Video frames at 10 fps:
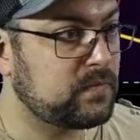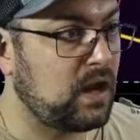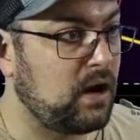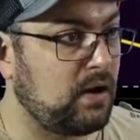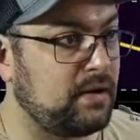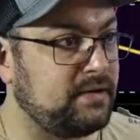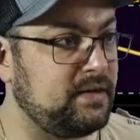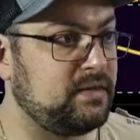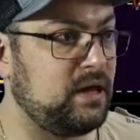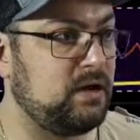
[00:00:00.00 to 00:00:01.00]
All right,
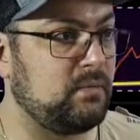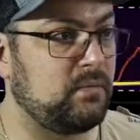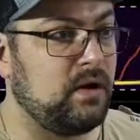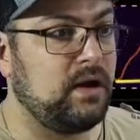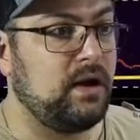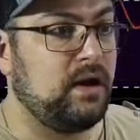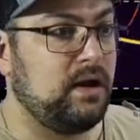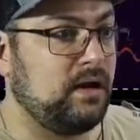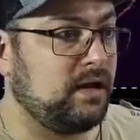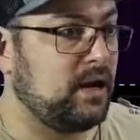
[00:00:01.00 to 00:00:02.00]
Ethereum
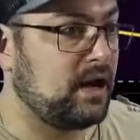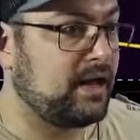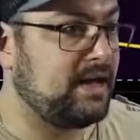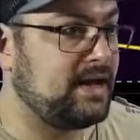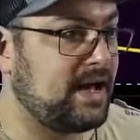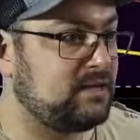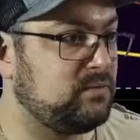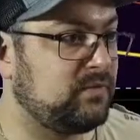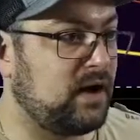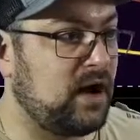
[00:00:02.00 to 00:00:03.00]
got a nice
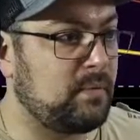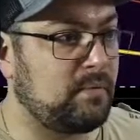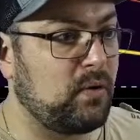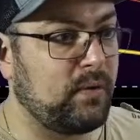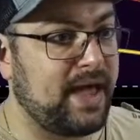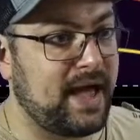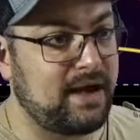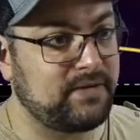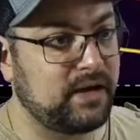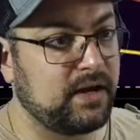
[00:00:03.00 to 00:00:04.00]
move up, but we
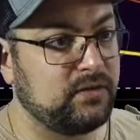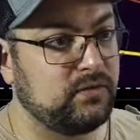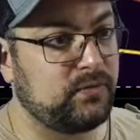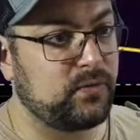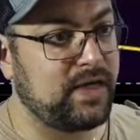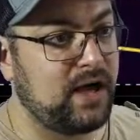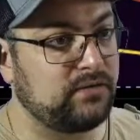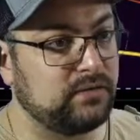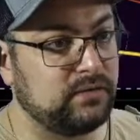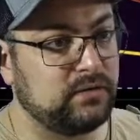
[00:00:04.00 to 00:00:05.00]
have not gone to
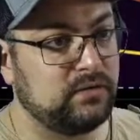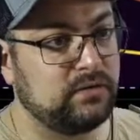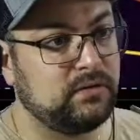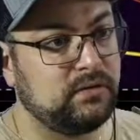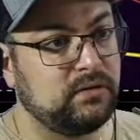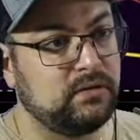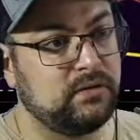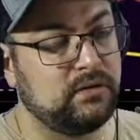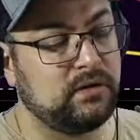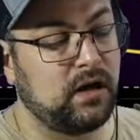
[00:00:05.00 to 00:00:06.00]

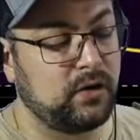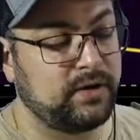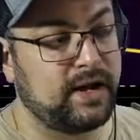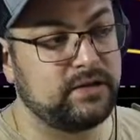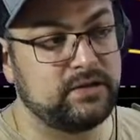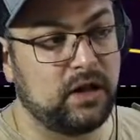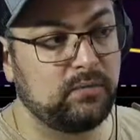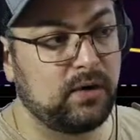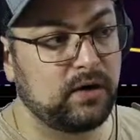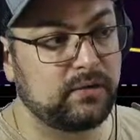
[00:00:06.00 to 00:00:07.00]
$4,192
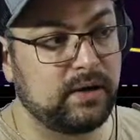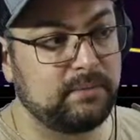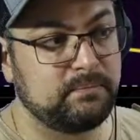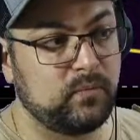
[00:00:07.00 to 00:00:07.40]
mark, right?